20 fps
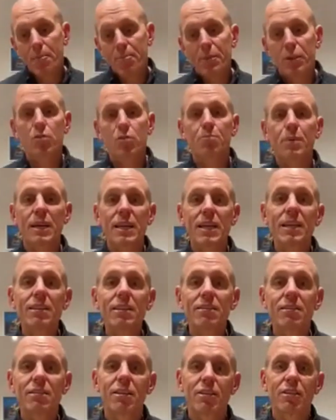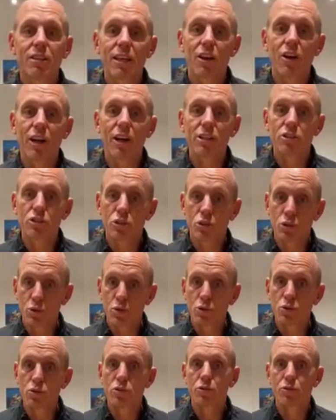speeds that I
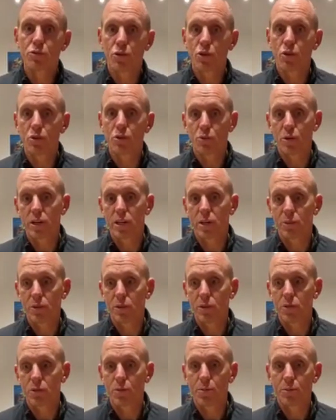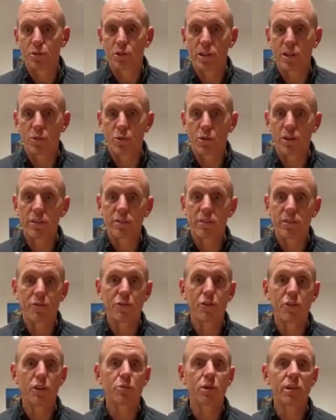choose for working with rheumatoid arthritis.
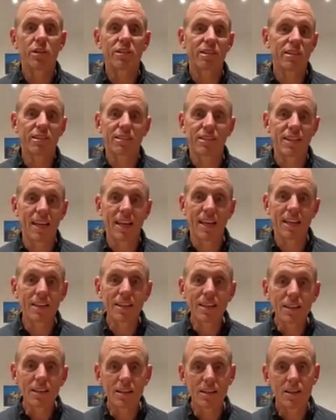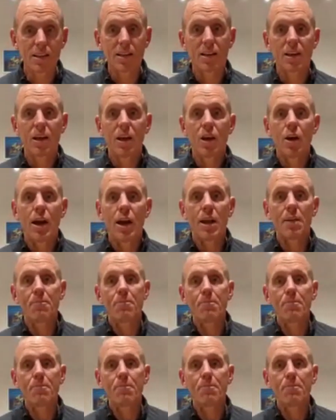First one's the standard. And